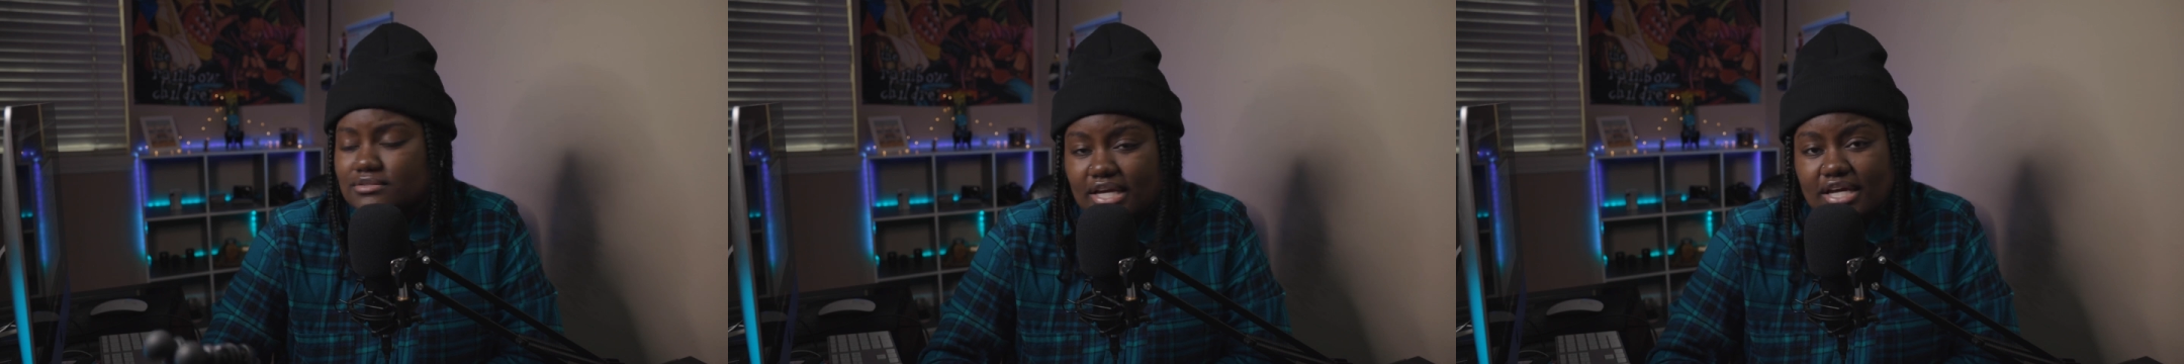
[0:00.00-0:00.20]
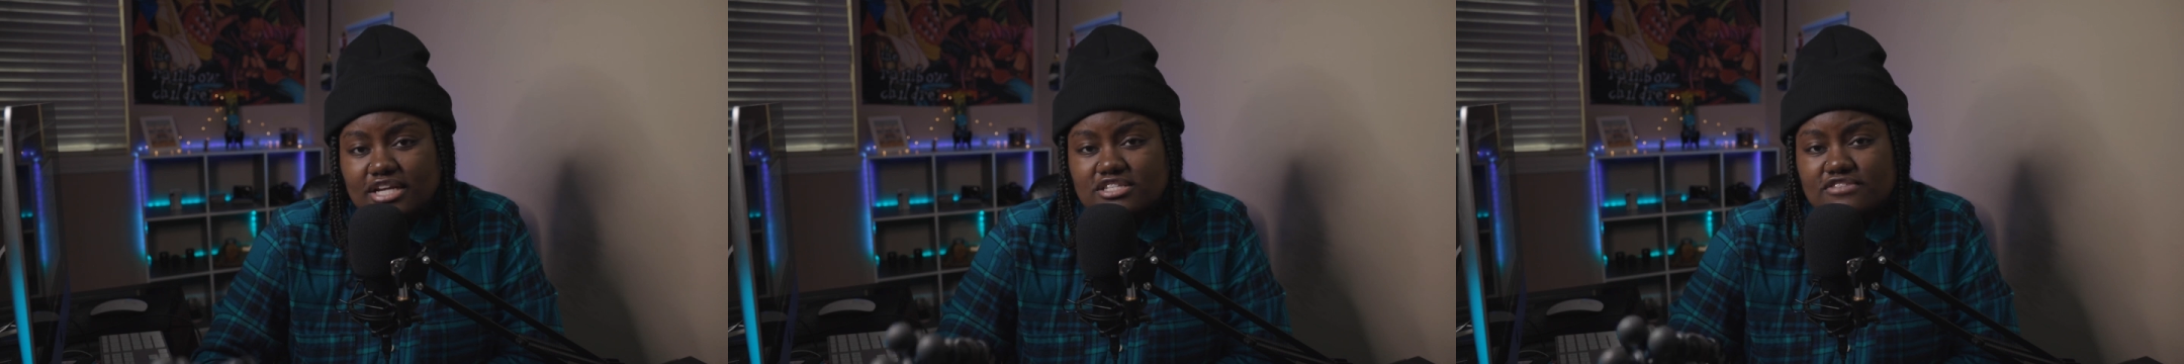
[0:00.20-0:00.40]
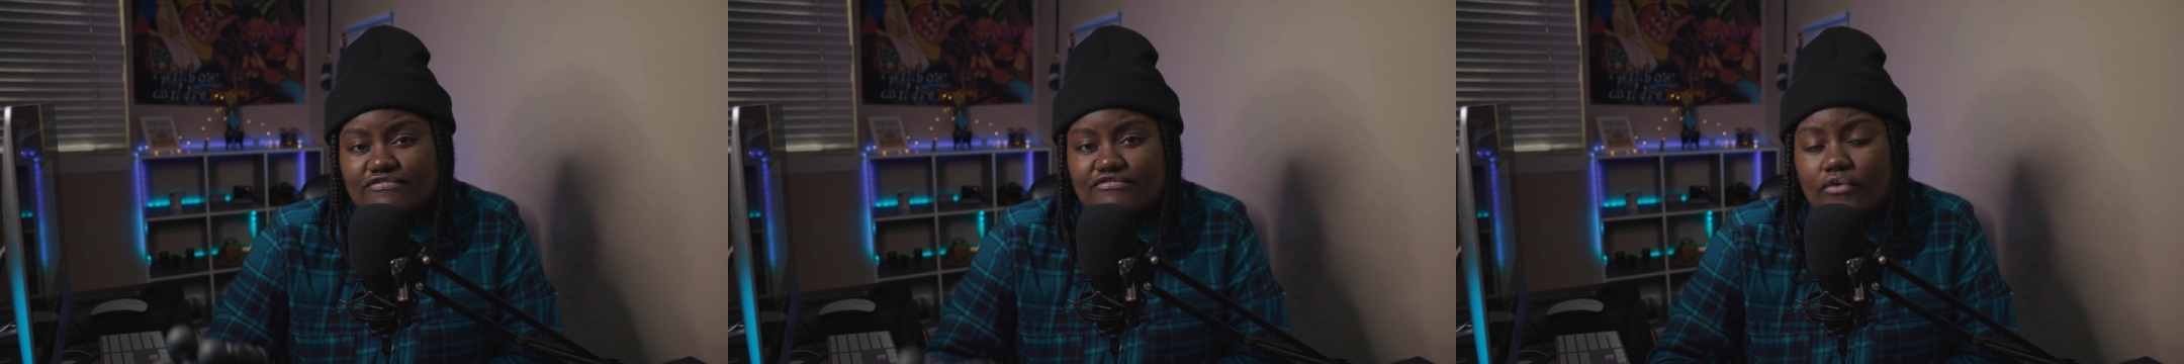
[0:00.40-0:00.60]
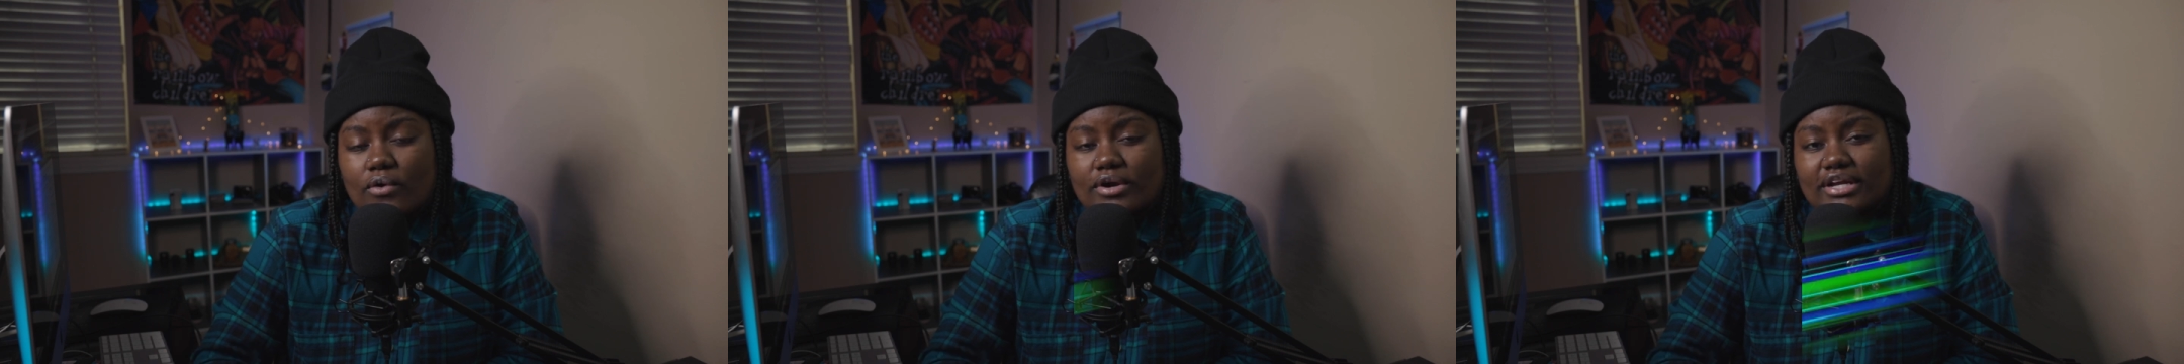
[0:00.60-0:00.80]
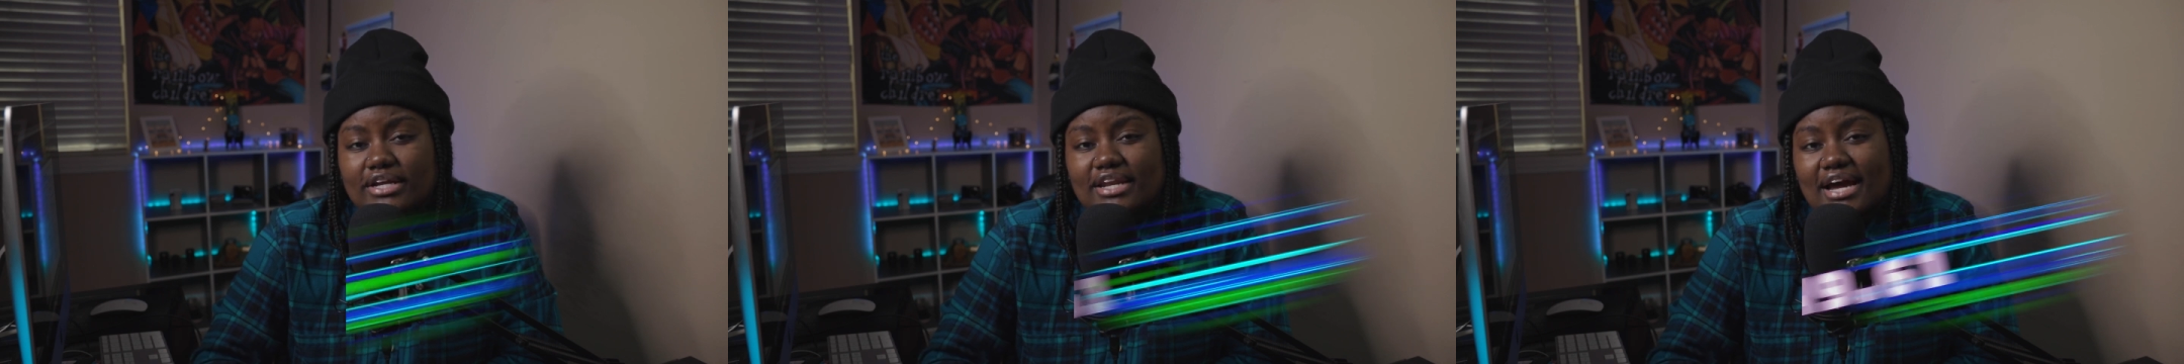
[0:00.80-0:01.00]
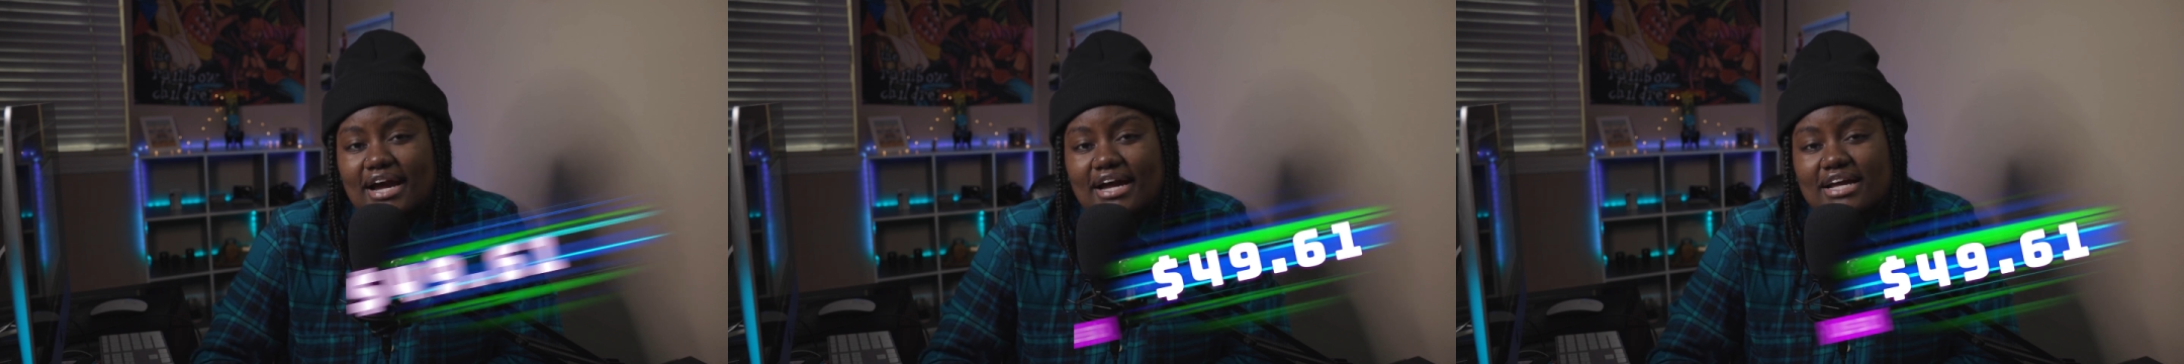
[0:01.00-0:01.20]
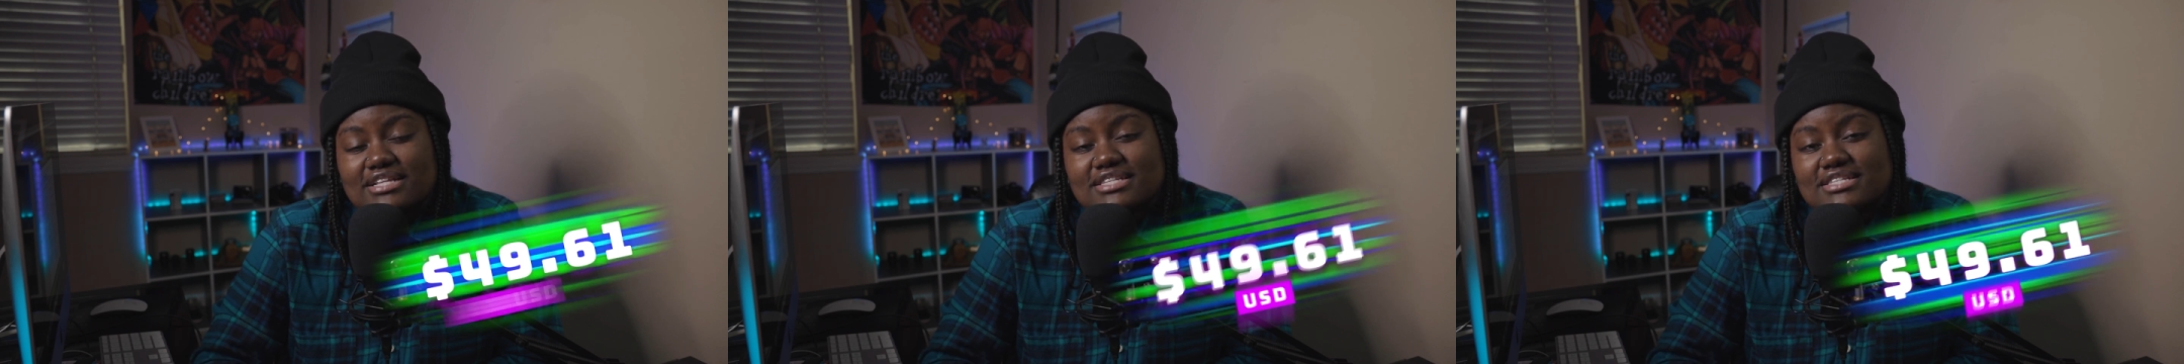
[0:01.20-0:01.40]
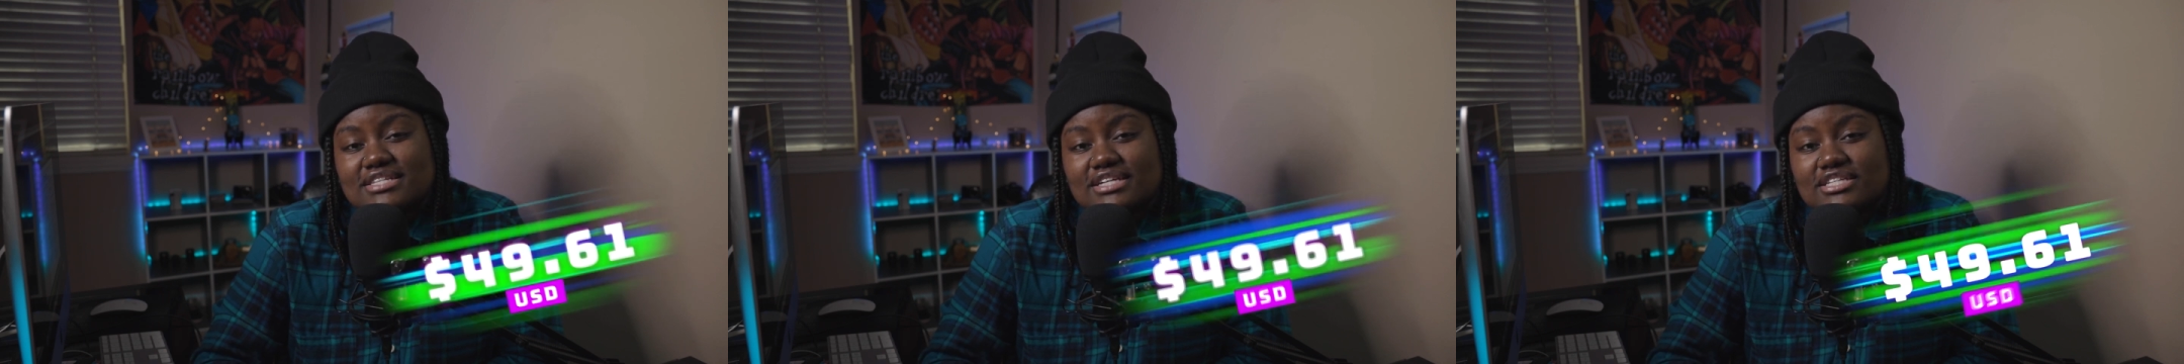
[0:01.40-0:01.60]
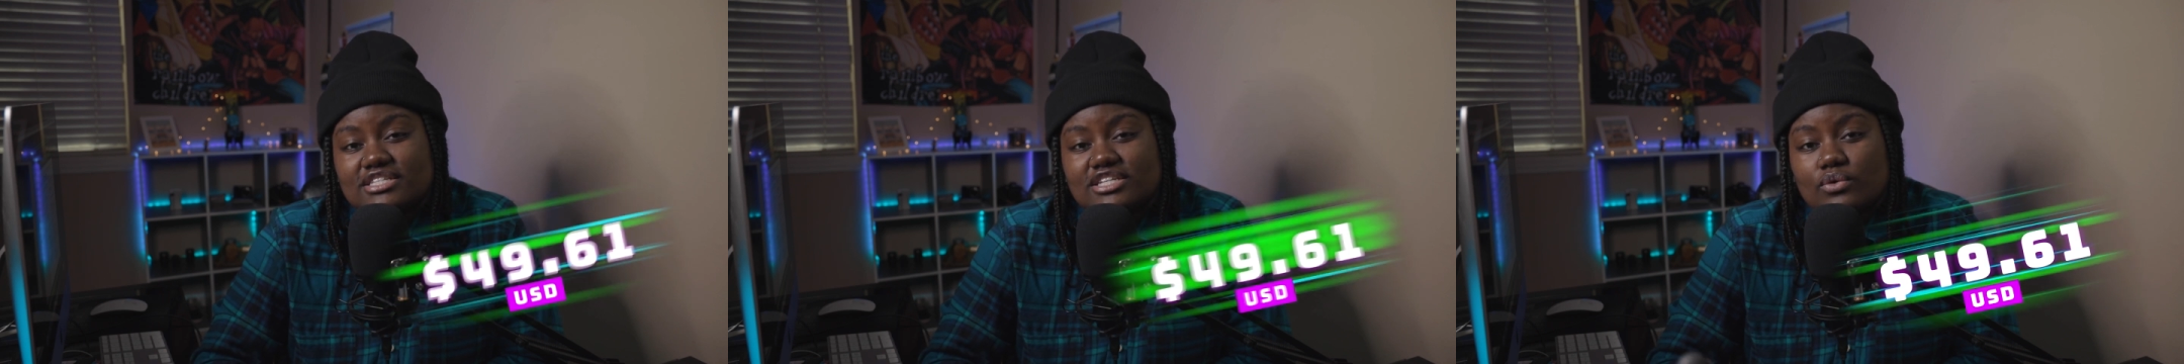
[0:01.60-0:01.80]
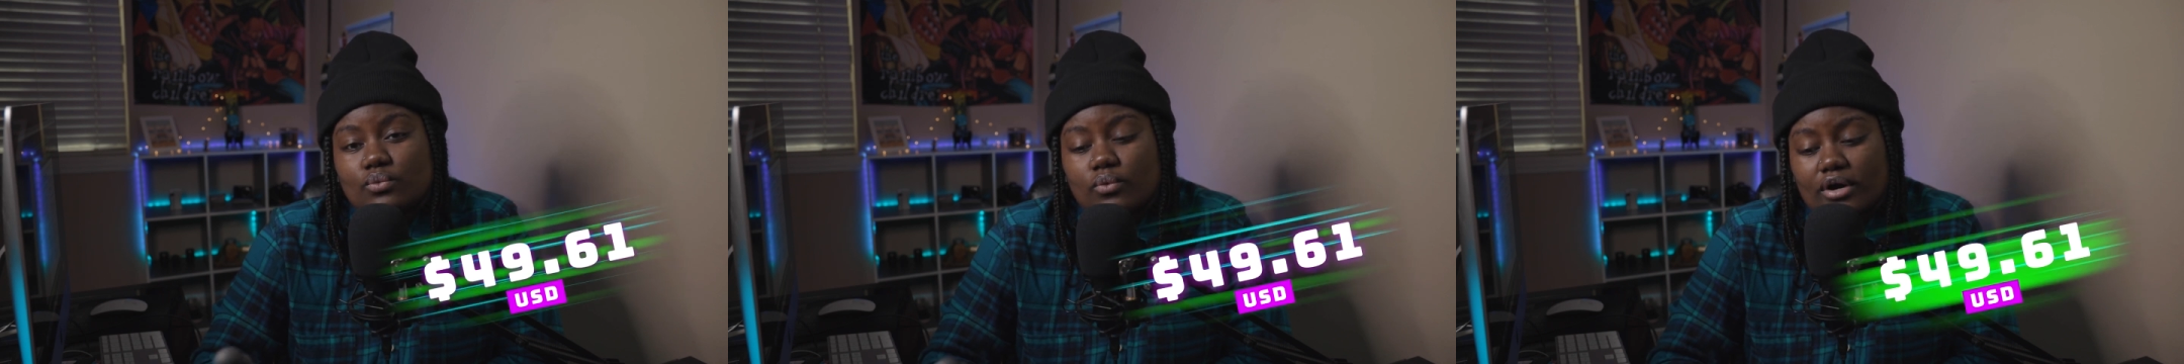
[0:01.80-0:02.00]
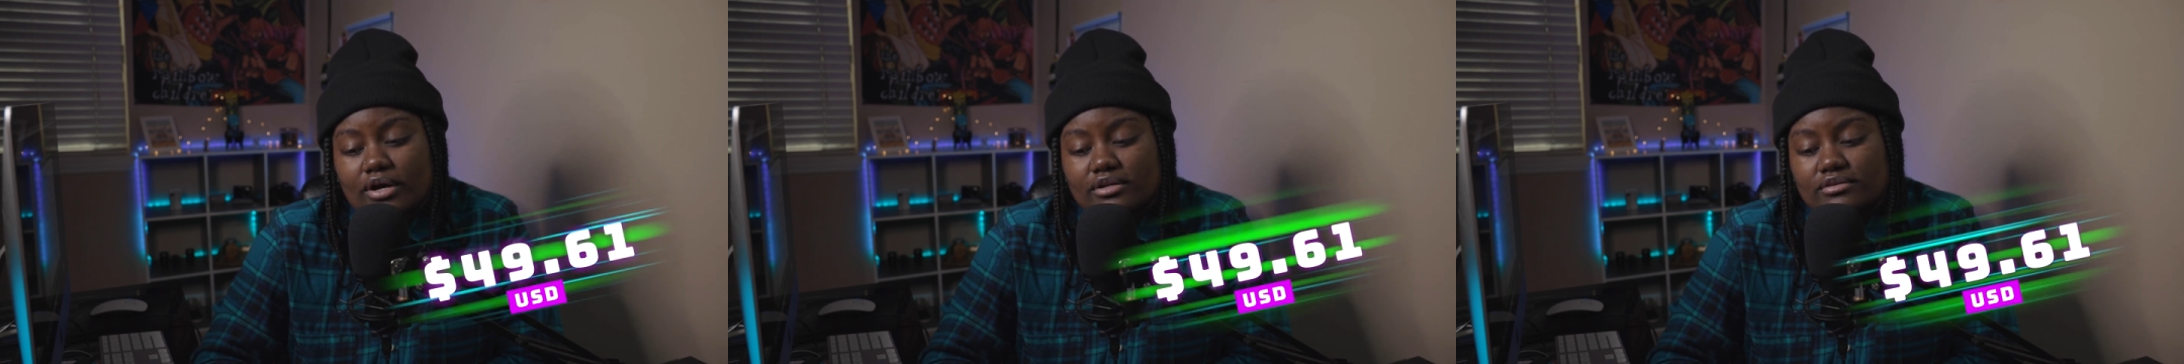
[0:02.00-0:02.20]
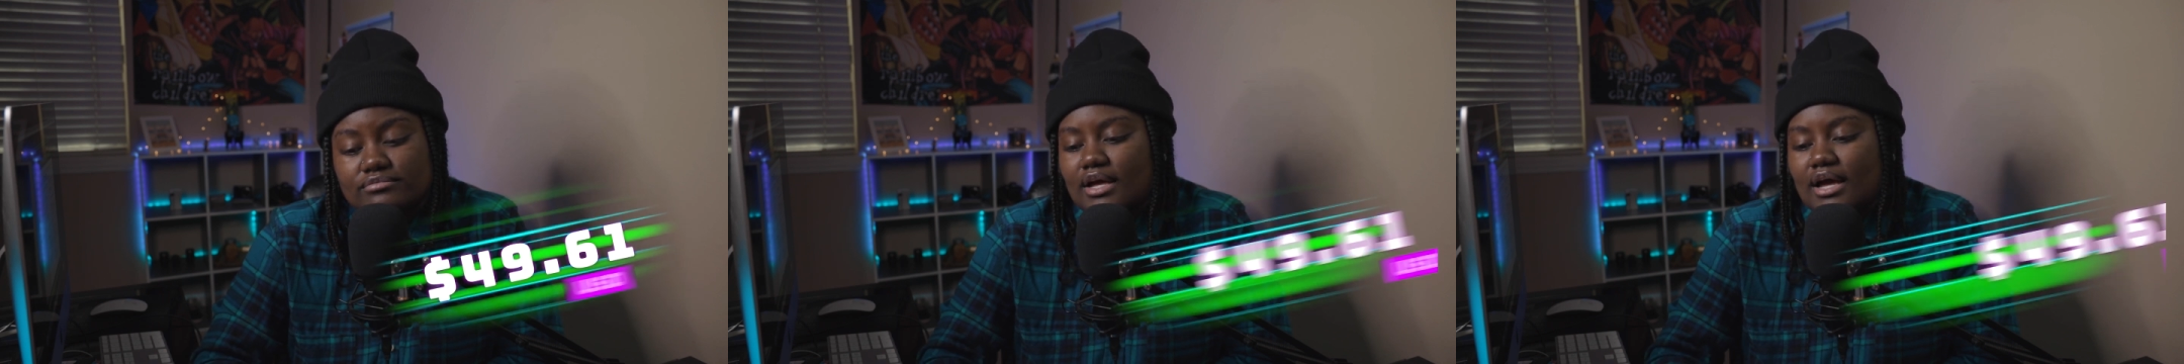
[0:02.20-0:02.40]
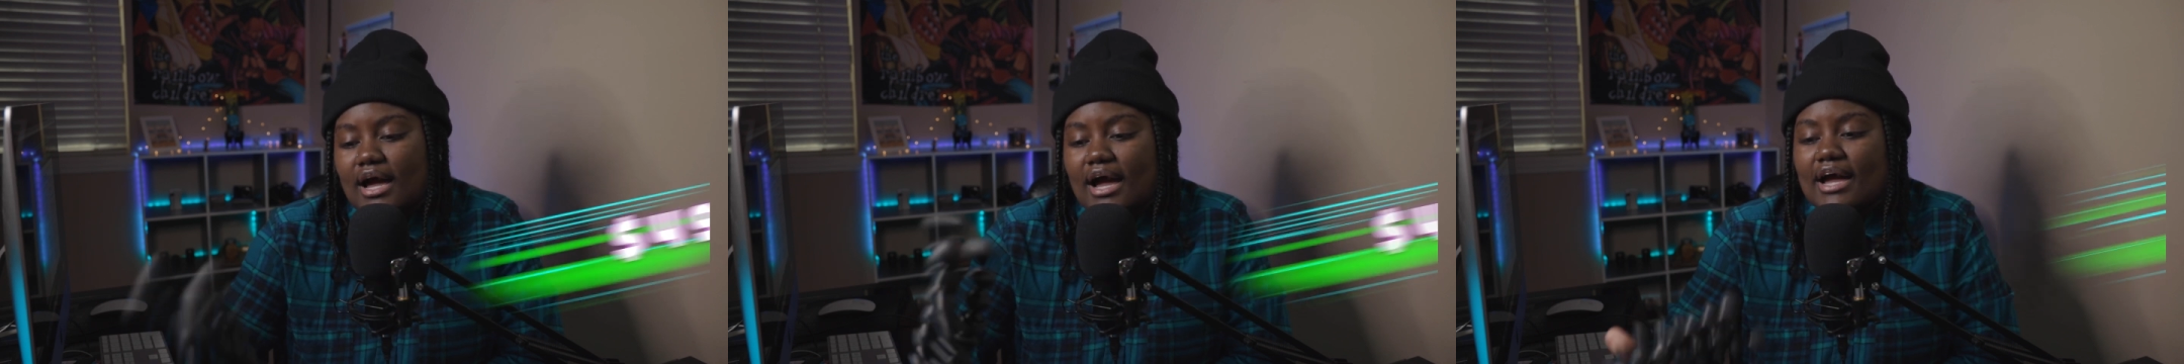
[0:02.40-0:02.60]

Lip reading: it is $49.61.